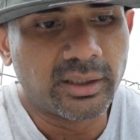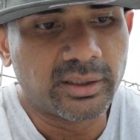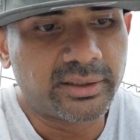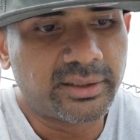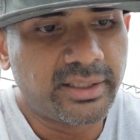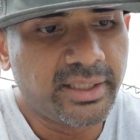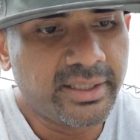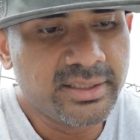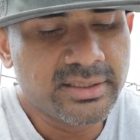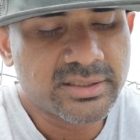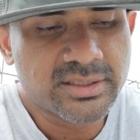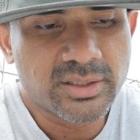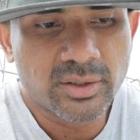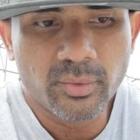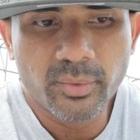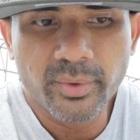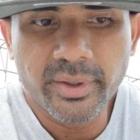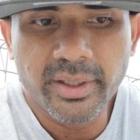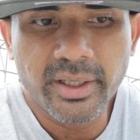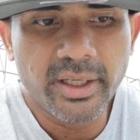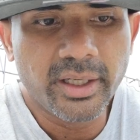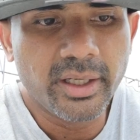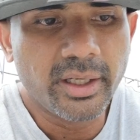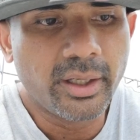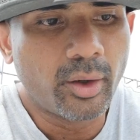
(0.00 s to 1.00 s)
things
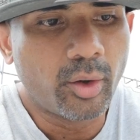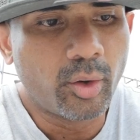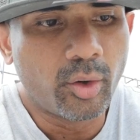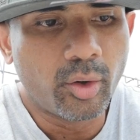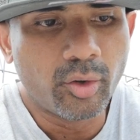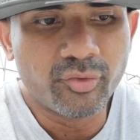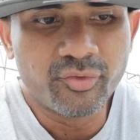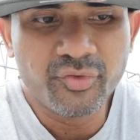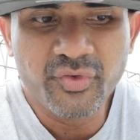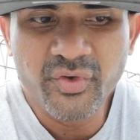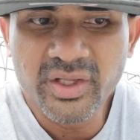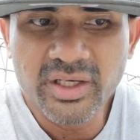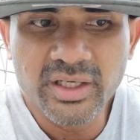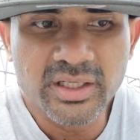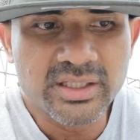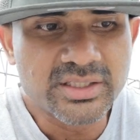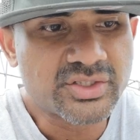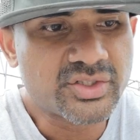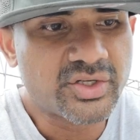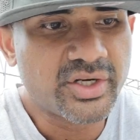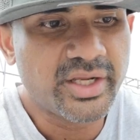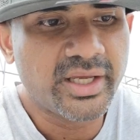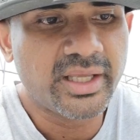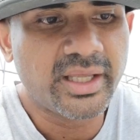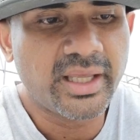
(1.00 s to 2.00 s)
away or feed a
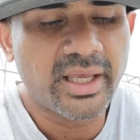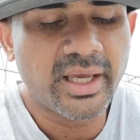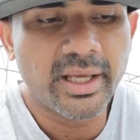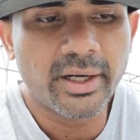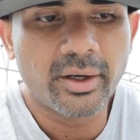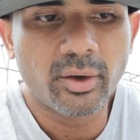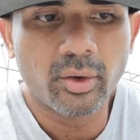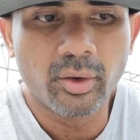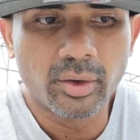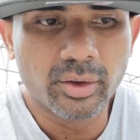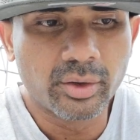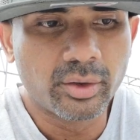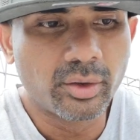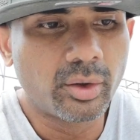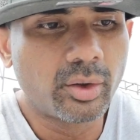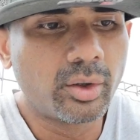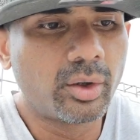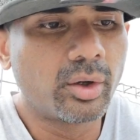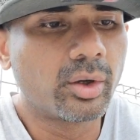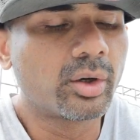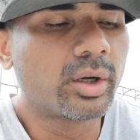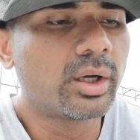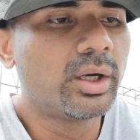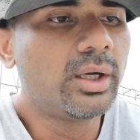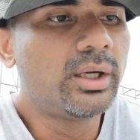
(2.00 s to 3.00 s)
stray cat or
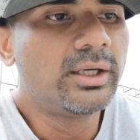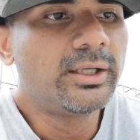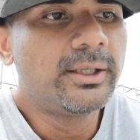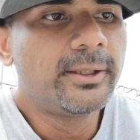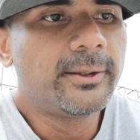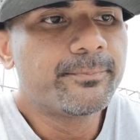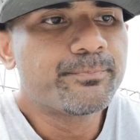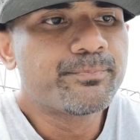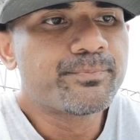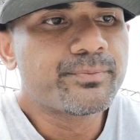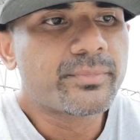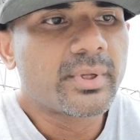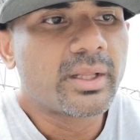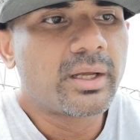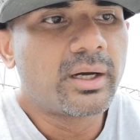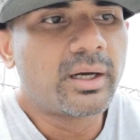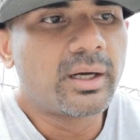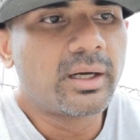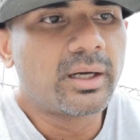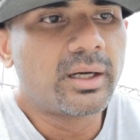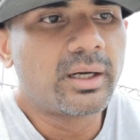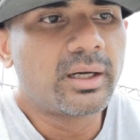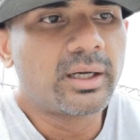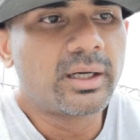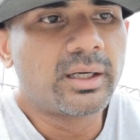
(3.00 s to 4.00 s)
dog,
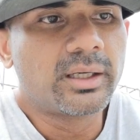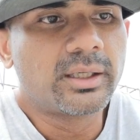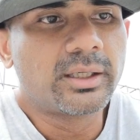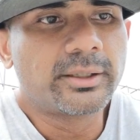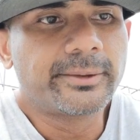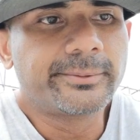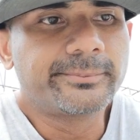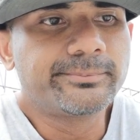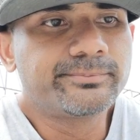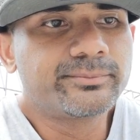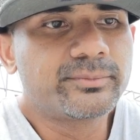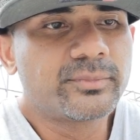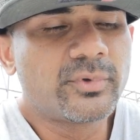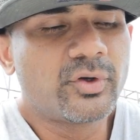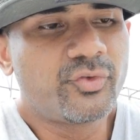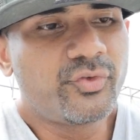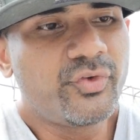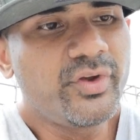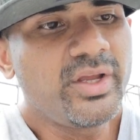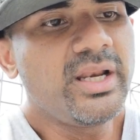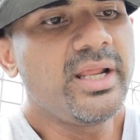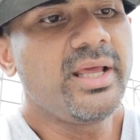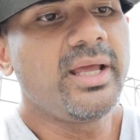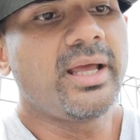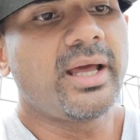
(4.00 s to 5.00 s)
the
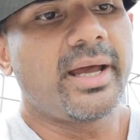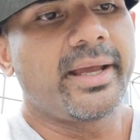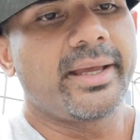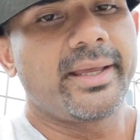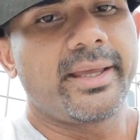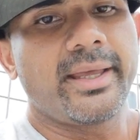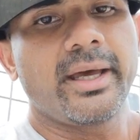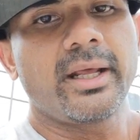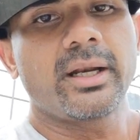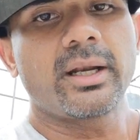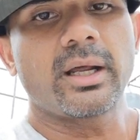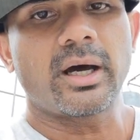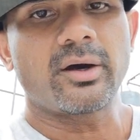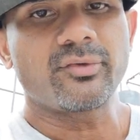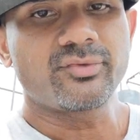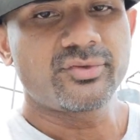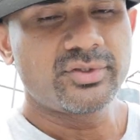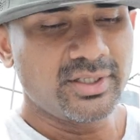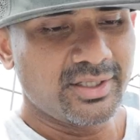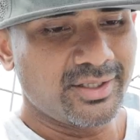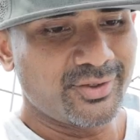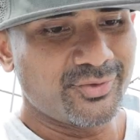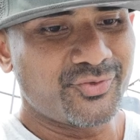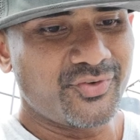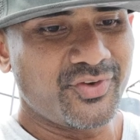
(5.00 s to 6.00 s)
feeling I get
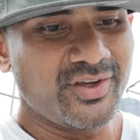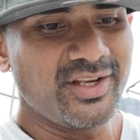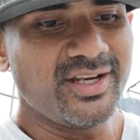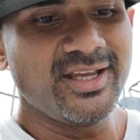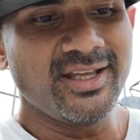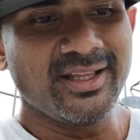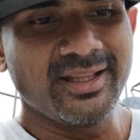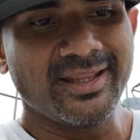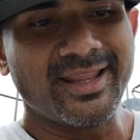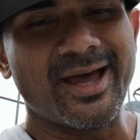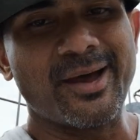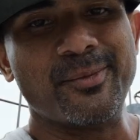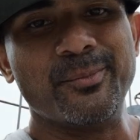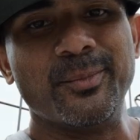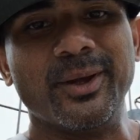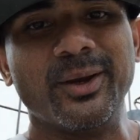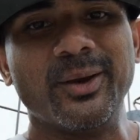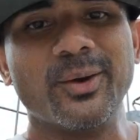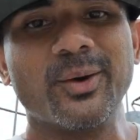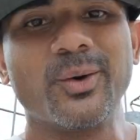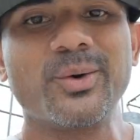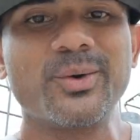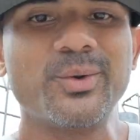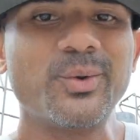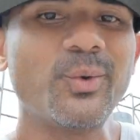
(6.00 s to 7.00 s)
after feeding them,
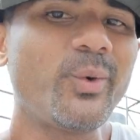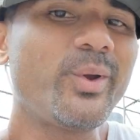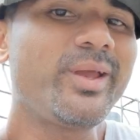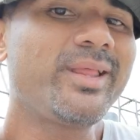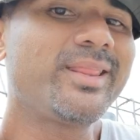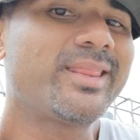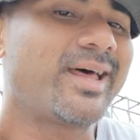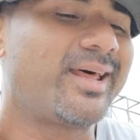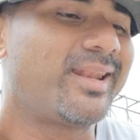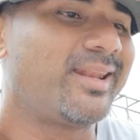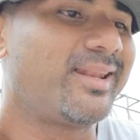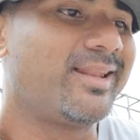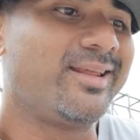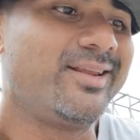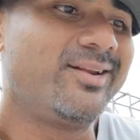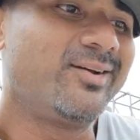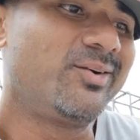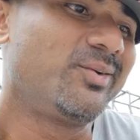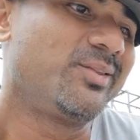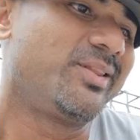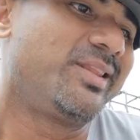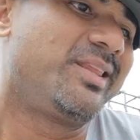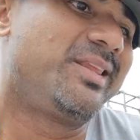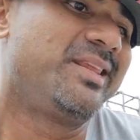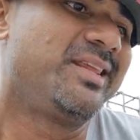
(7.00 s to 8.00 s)
knowing that
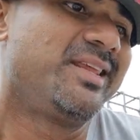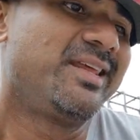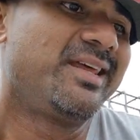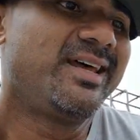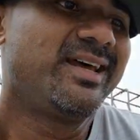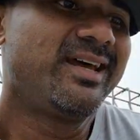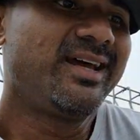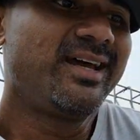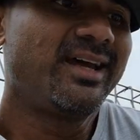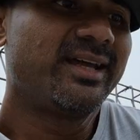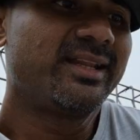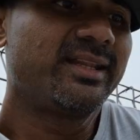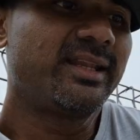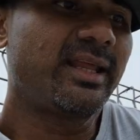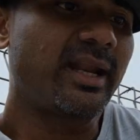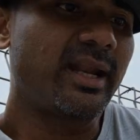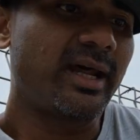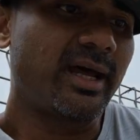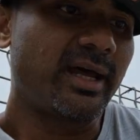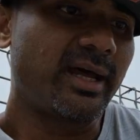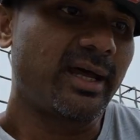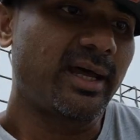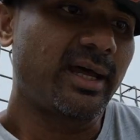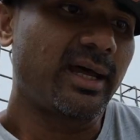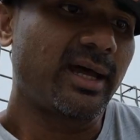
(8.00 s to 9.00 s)

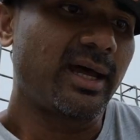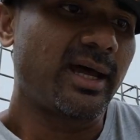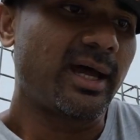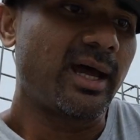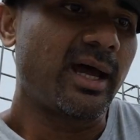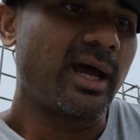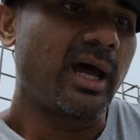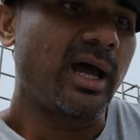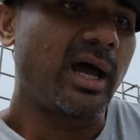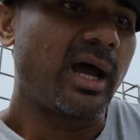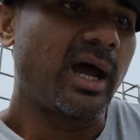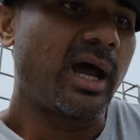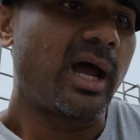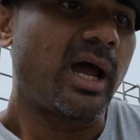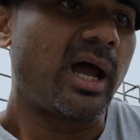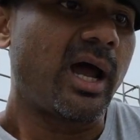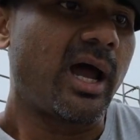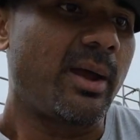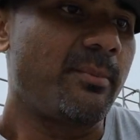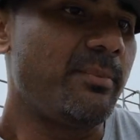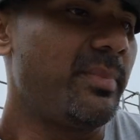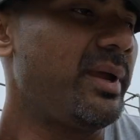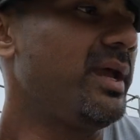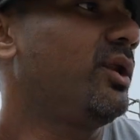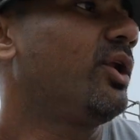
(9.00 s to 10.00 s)
that
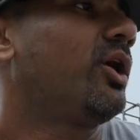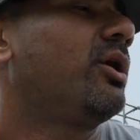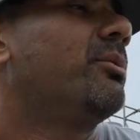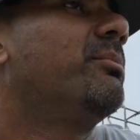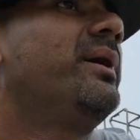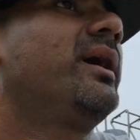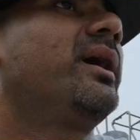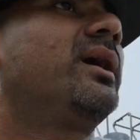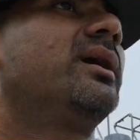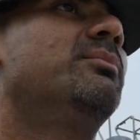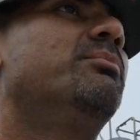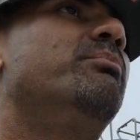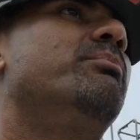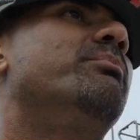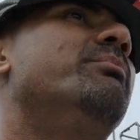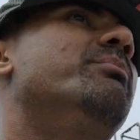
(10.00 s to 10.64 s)
I may not make a